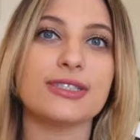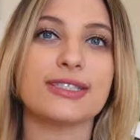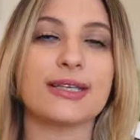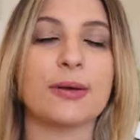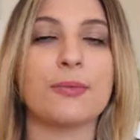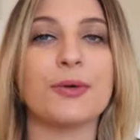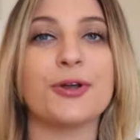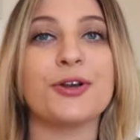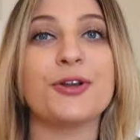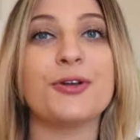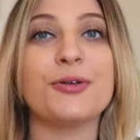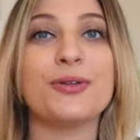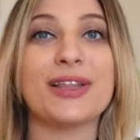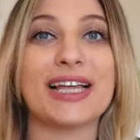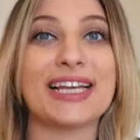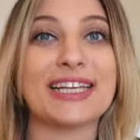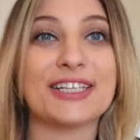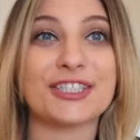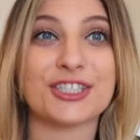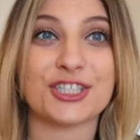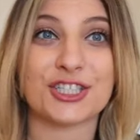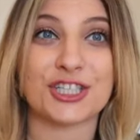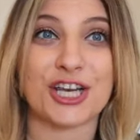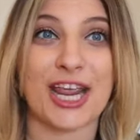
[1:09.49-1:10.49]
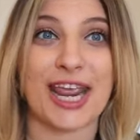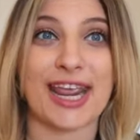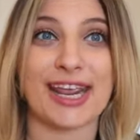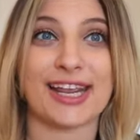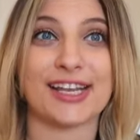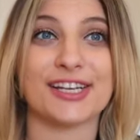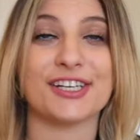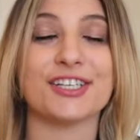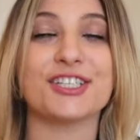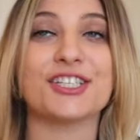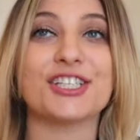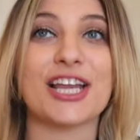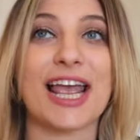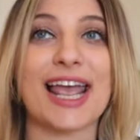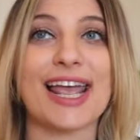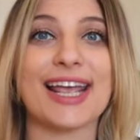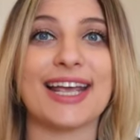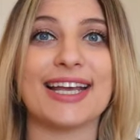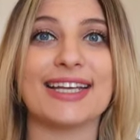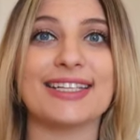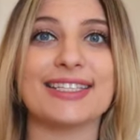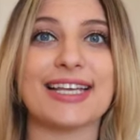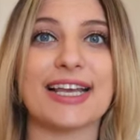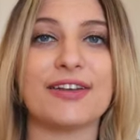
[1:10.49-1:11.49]
Someone who likes change,
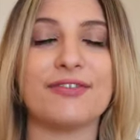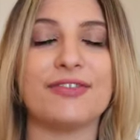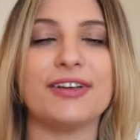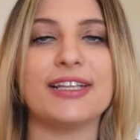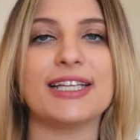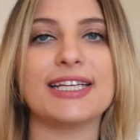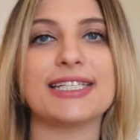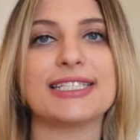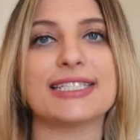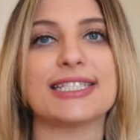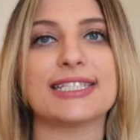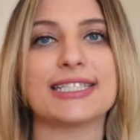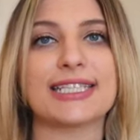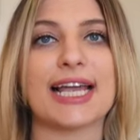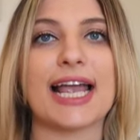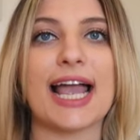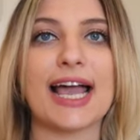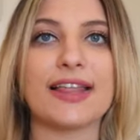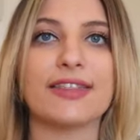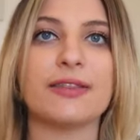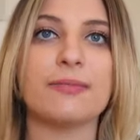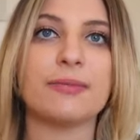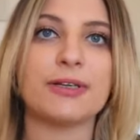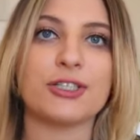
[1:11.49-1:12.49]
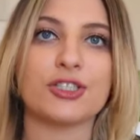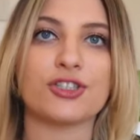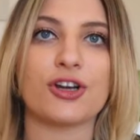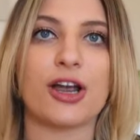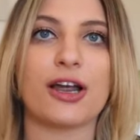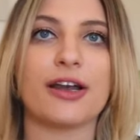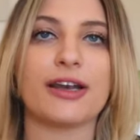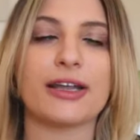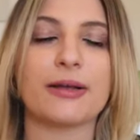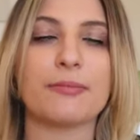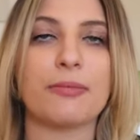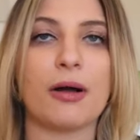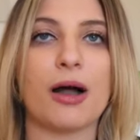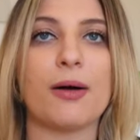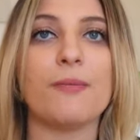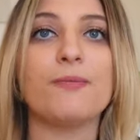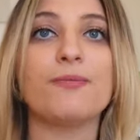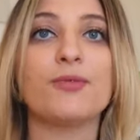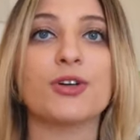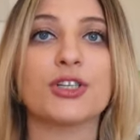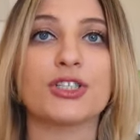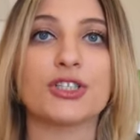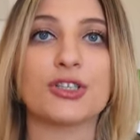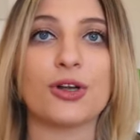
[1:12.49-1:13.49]
and I feel like since I had the Medtronic
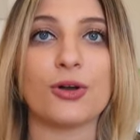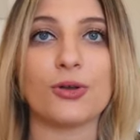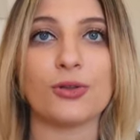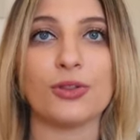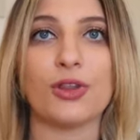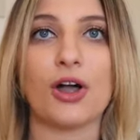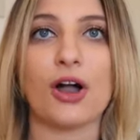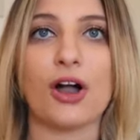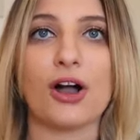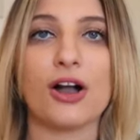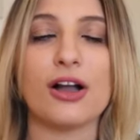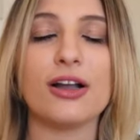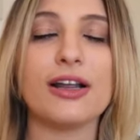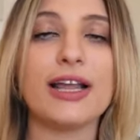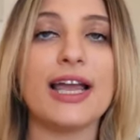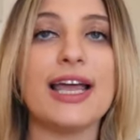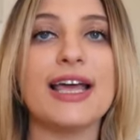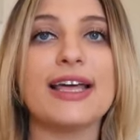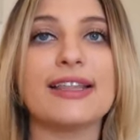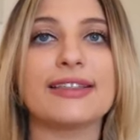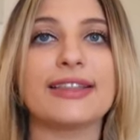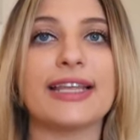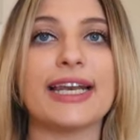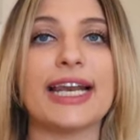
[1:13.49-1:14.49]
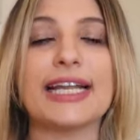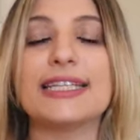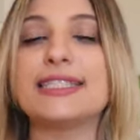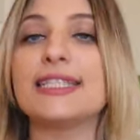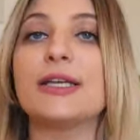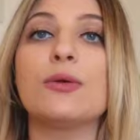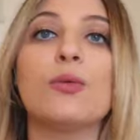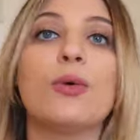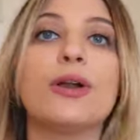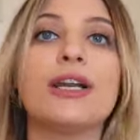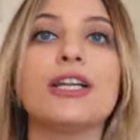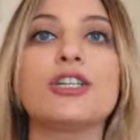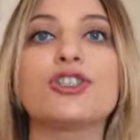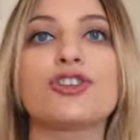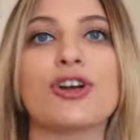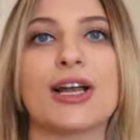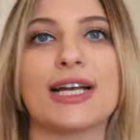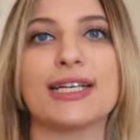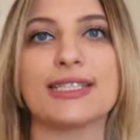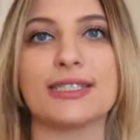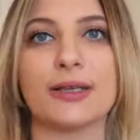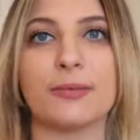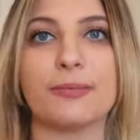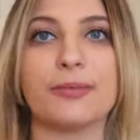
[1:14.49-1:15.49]
pump for so long that I did want to
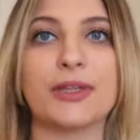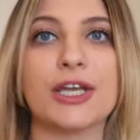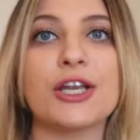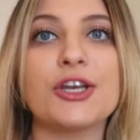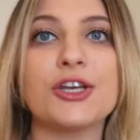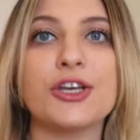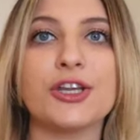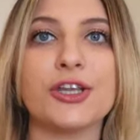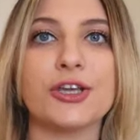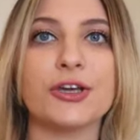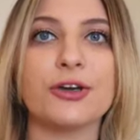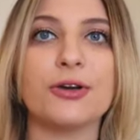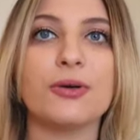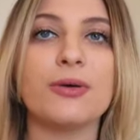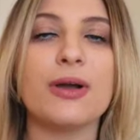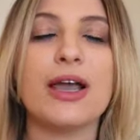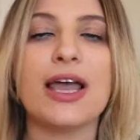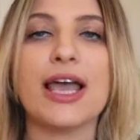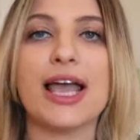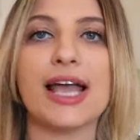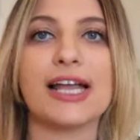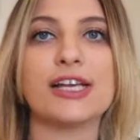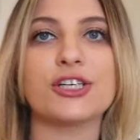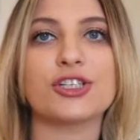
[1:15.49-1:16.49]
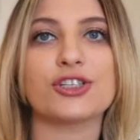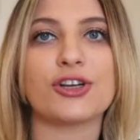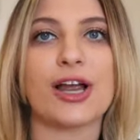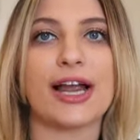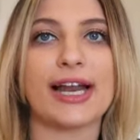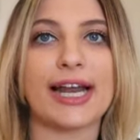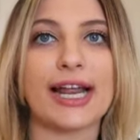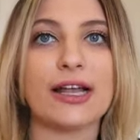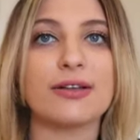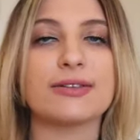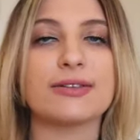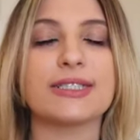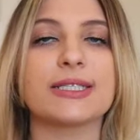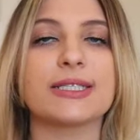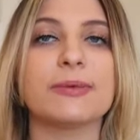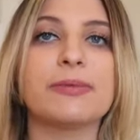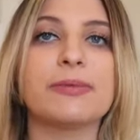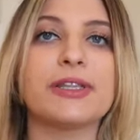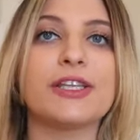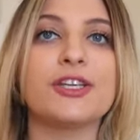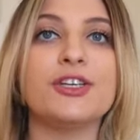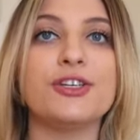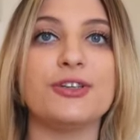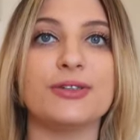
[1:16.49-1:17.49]
try something new and try out some
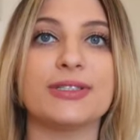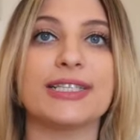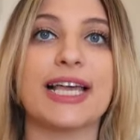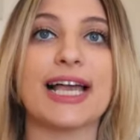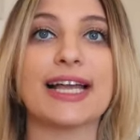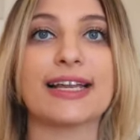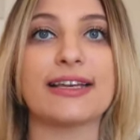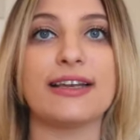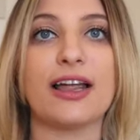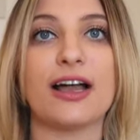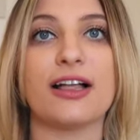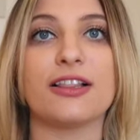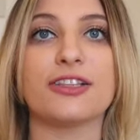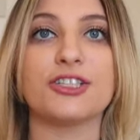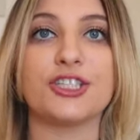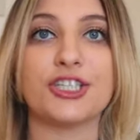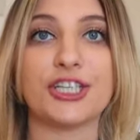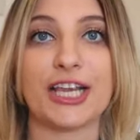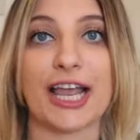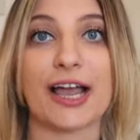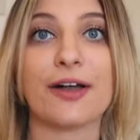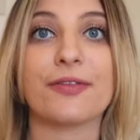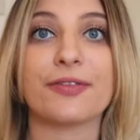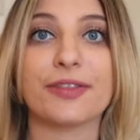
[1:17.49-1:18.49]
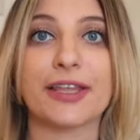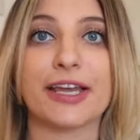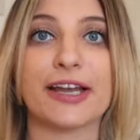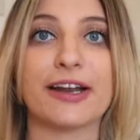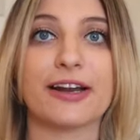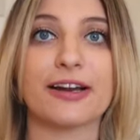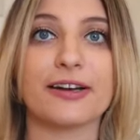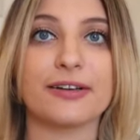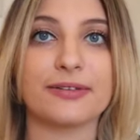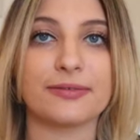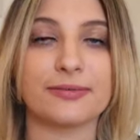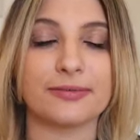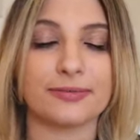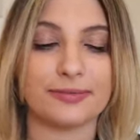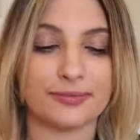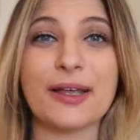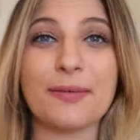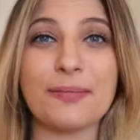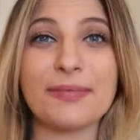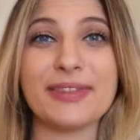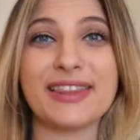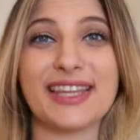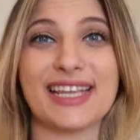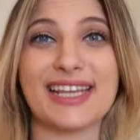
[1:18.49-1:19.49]
of the new technology out there.
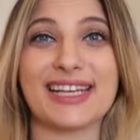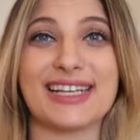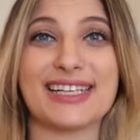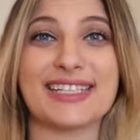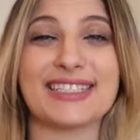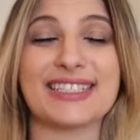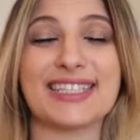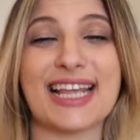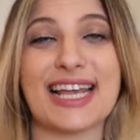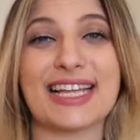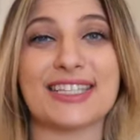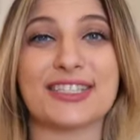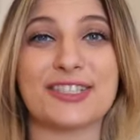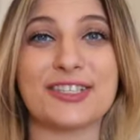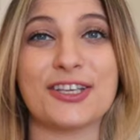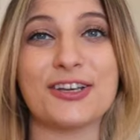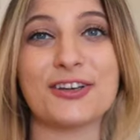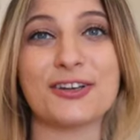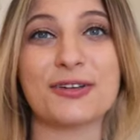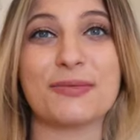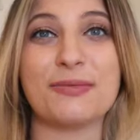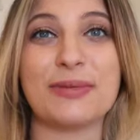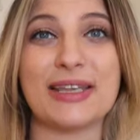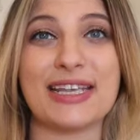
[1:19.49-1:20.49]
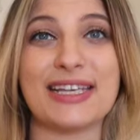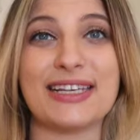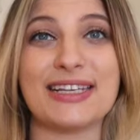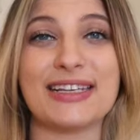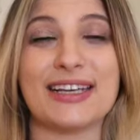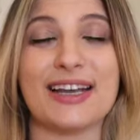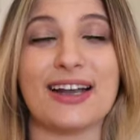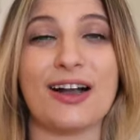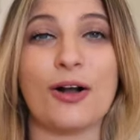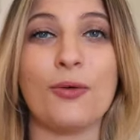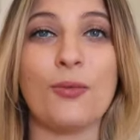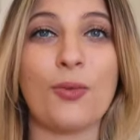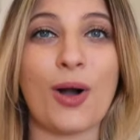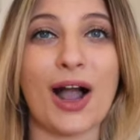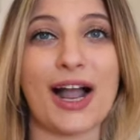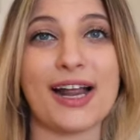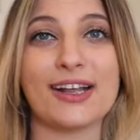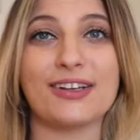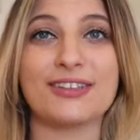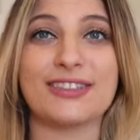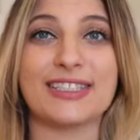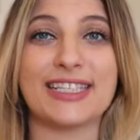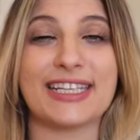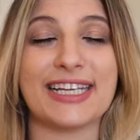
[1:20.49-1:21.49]
Some things that took me a
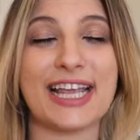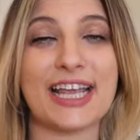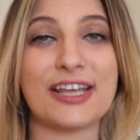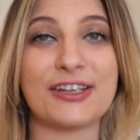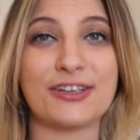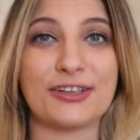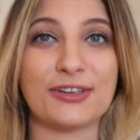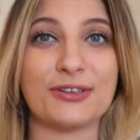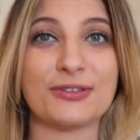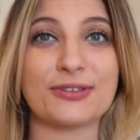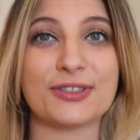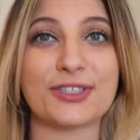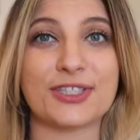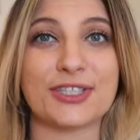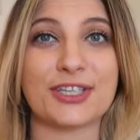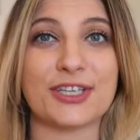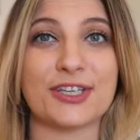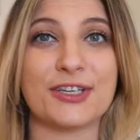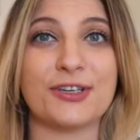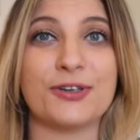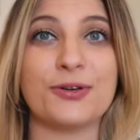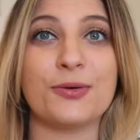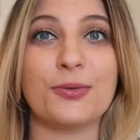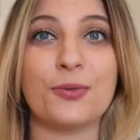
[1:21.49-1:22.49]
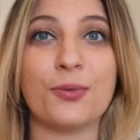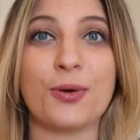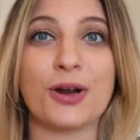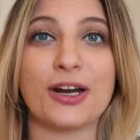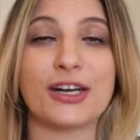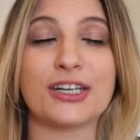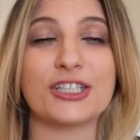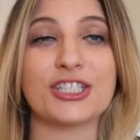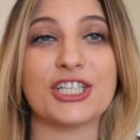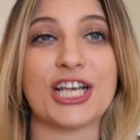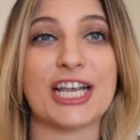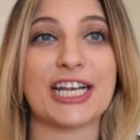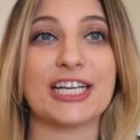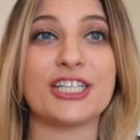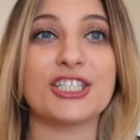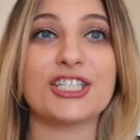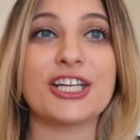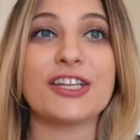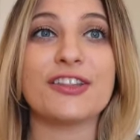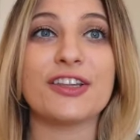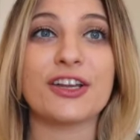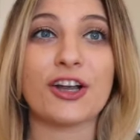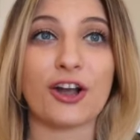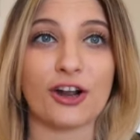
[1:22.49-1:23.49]
while to get used to were
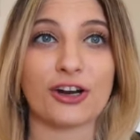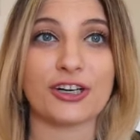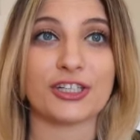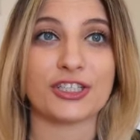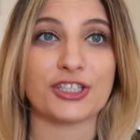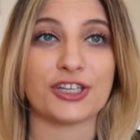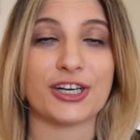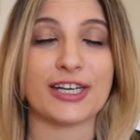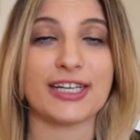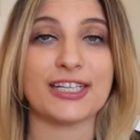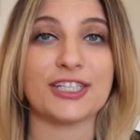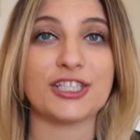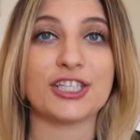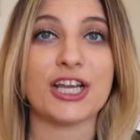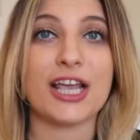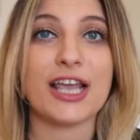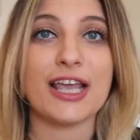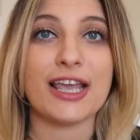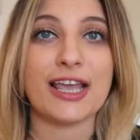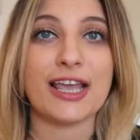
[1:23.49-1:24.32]
changing the cartridge.